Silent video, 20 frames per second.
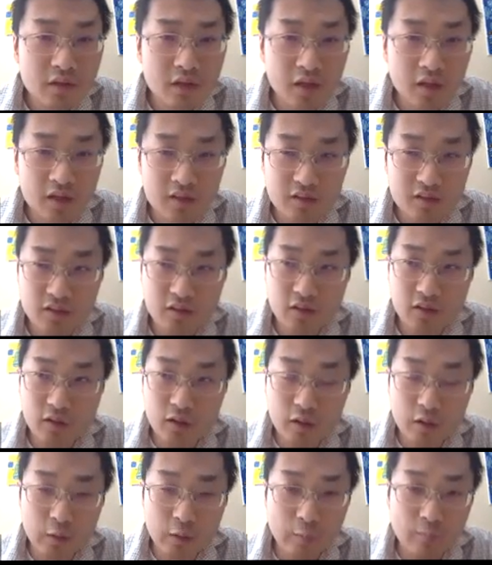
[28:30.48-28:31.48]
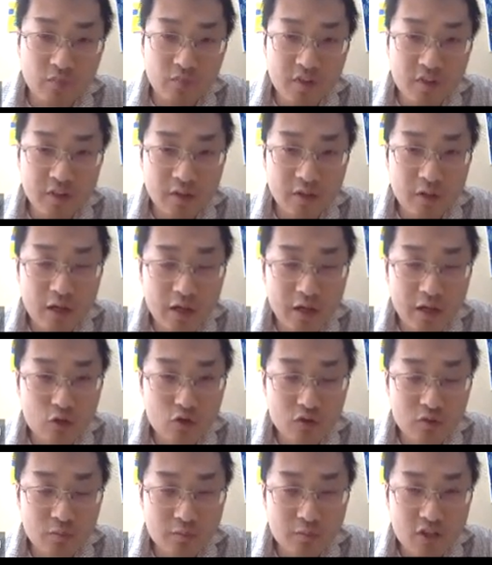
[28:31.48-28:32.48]
And yeah, I
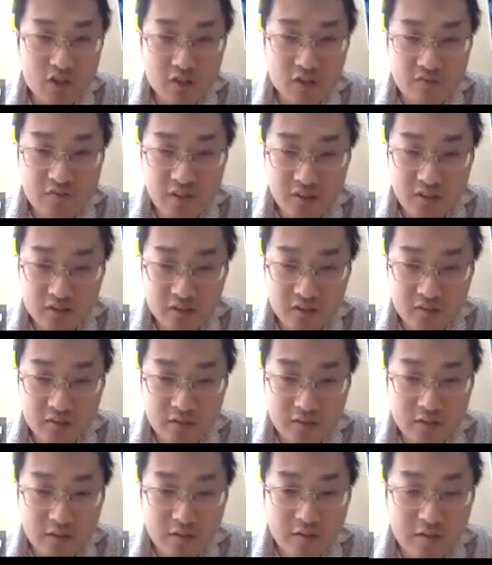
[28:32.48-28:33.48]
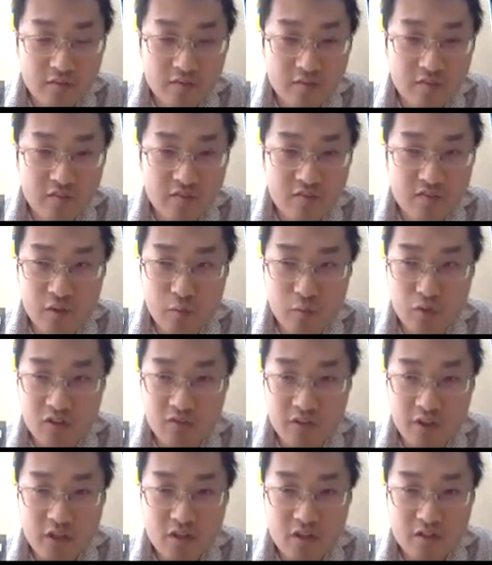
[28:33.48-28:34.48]
should mention that the
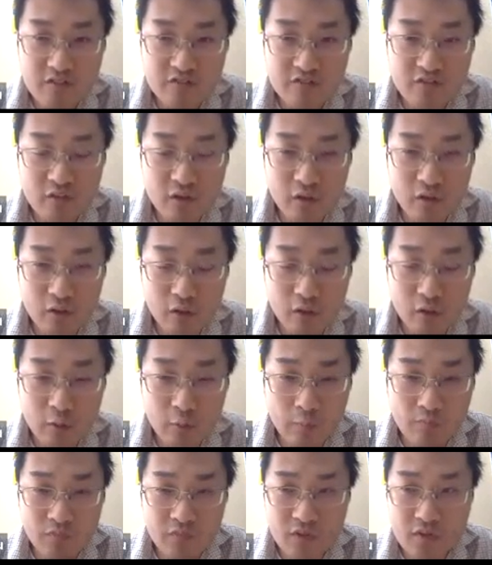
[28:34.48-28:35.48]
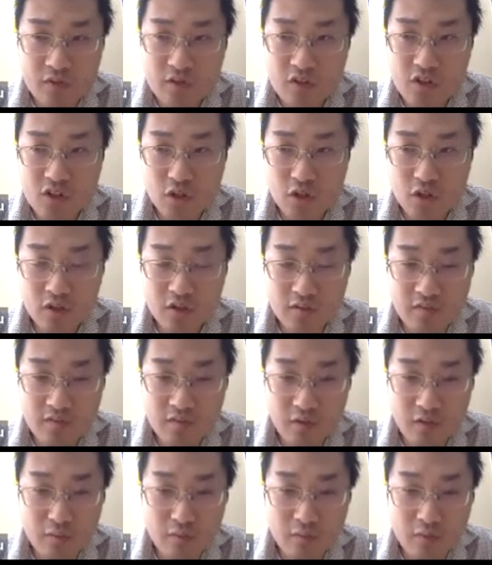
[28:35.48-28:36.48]
motivation for showing
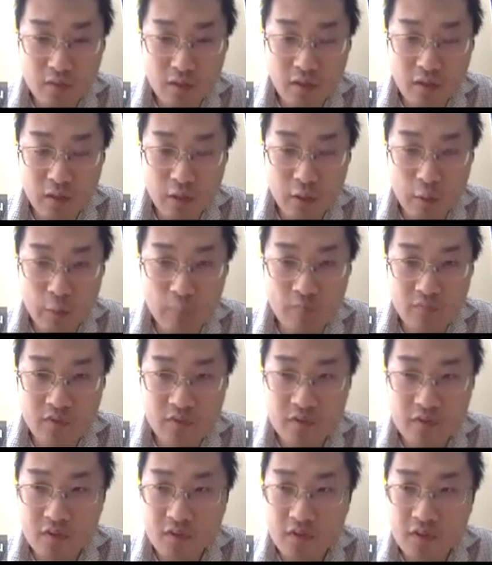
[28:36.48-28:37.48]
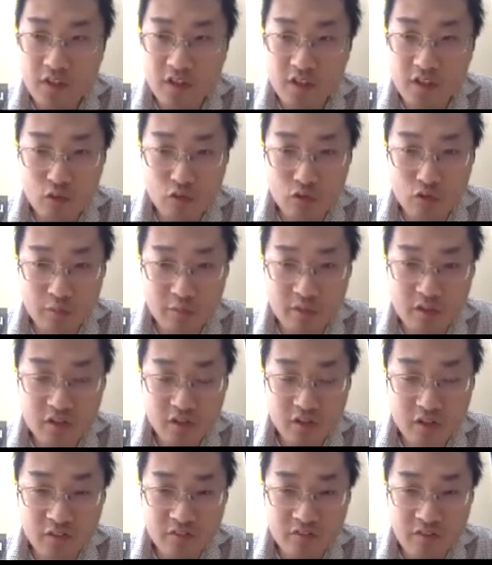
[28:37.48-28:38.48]
the
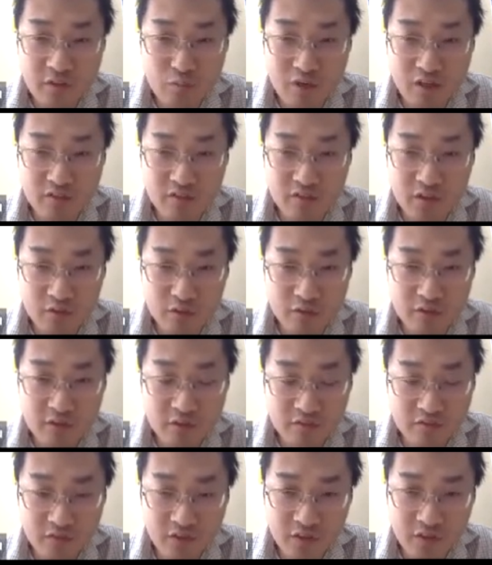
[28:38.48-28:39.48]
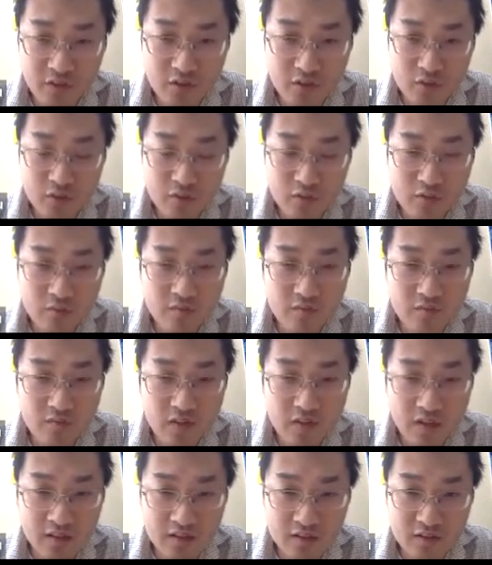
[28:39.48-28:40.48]
integrability of the Malliavin derivative is
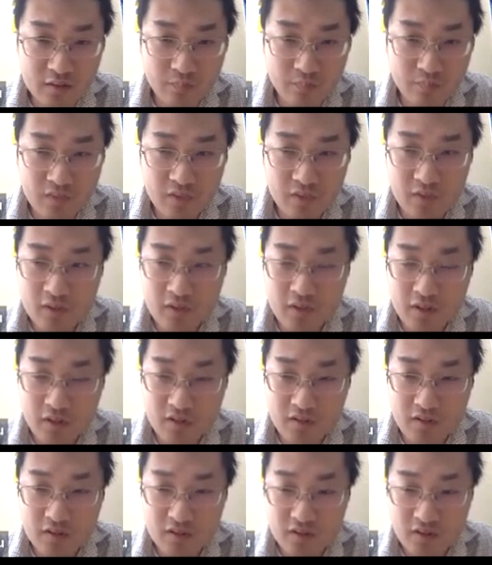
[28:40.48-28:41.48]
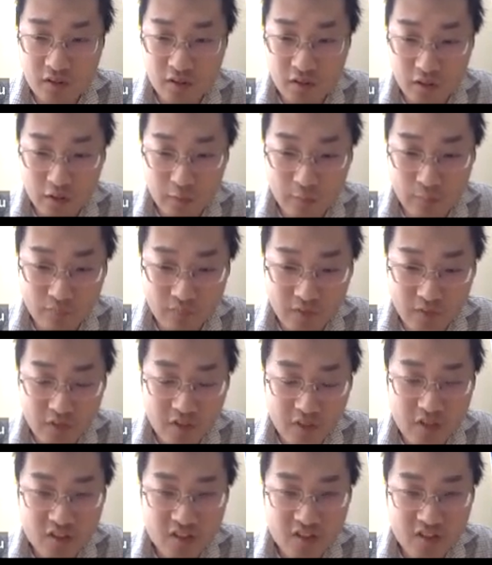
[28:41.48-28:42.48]
that it is a
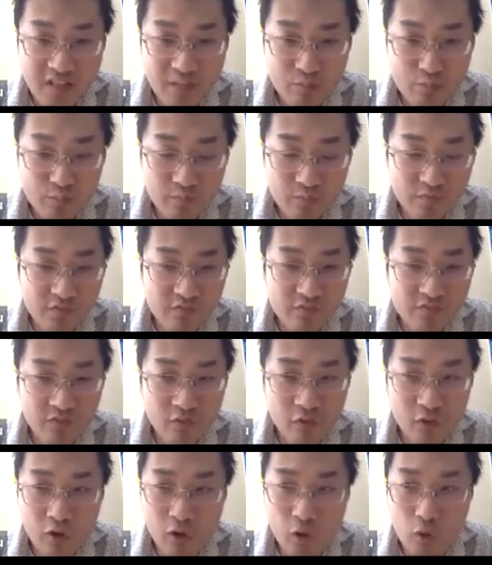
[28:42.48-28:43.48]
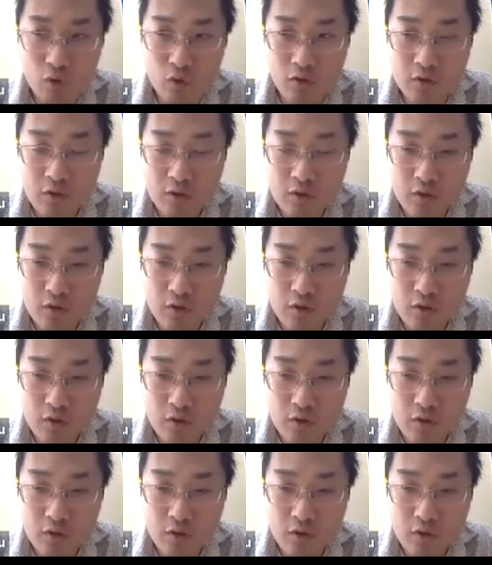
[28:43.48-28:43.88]
key step for